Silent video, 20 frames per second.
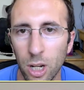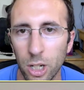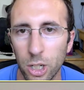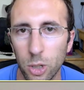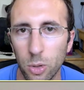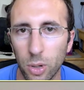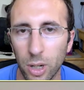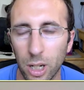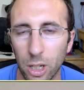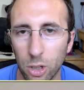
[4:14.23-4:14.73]

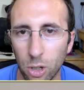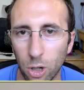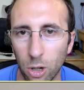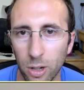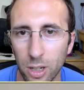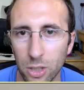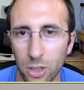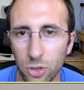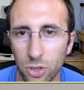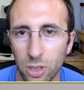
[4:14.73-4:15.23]
you can
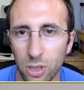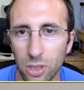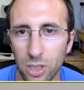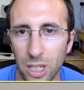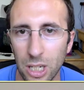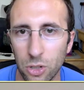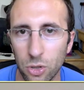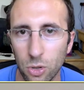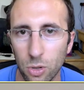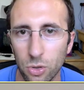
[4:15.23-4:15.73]
encourage
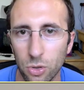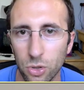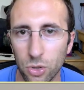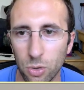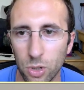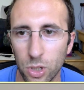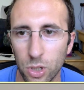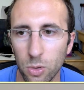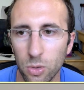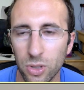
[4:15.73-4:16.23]
teachers to
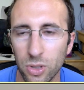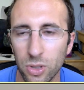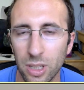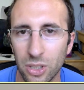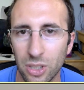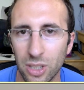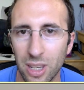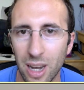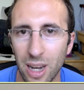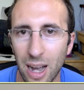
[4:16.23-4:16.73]
use
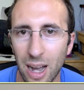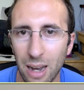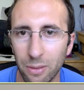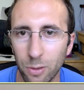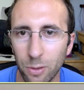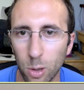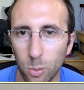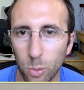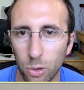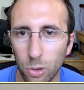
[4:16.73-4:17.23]
this
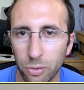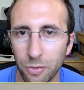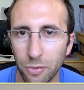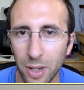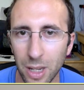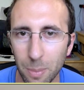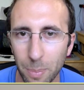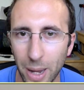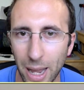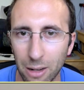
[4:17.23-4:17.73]
nonverbal
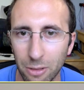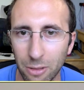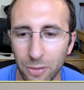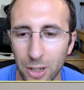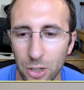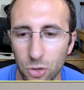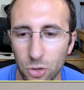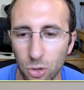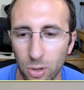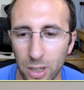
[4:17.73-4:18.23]
feedback
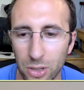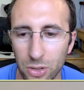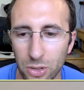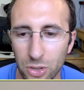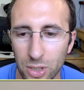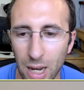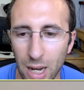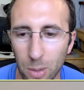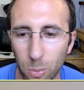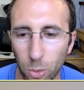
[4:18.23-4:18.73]
feature
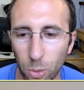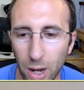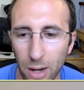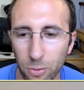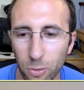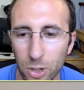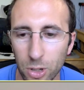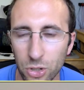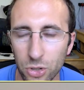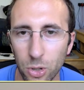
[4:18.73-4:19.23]
instead, where
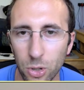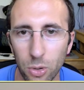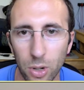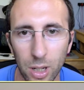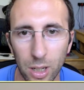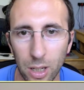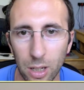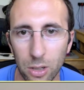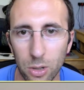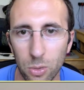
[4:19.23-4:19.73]
every
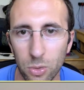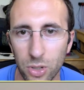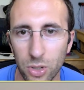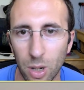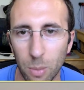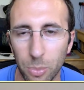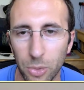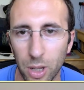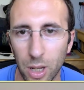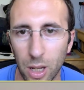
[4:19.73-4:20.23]
student can do
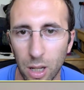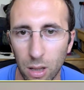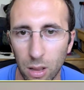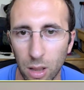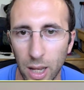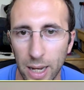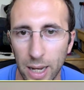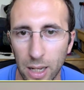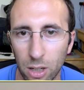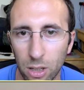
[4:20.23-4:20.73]
something
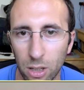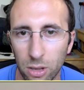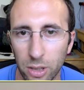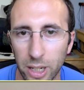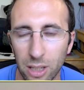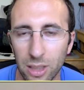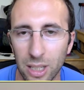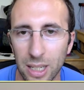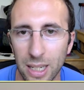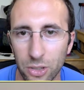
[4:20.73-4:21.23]
like
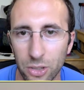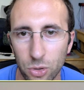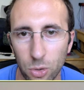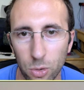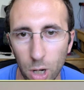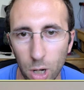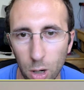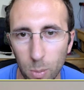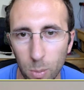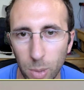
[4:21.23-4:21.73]
click the yes or
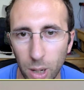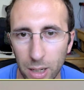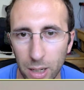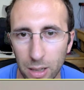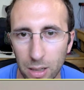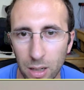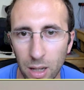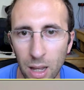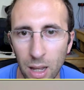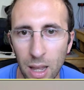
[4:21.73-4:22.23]
no
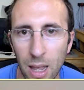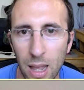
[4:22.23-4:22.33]
button,